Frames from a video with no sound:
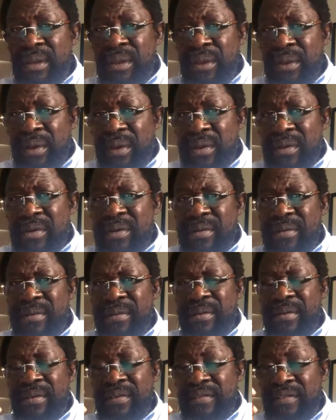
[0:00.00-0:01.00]
God
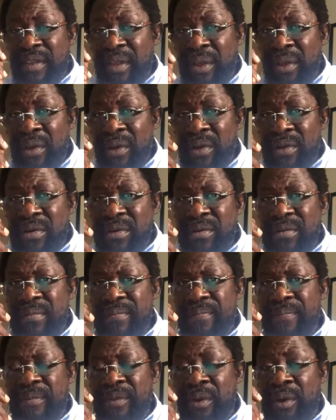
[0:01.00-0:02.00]
is the God
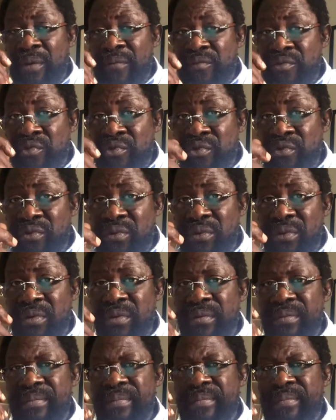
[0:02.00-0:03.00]
of truth.
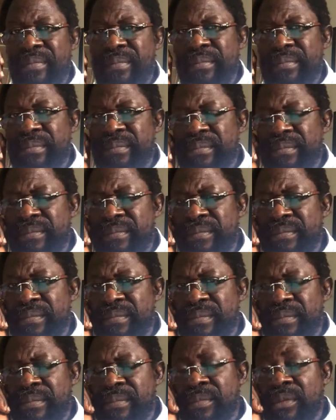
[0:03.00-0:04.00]

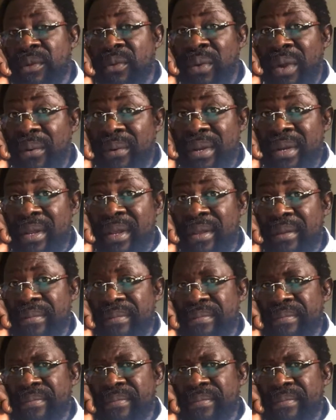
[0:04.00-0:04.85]
Where were they?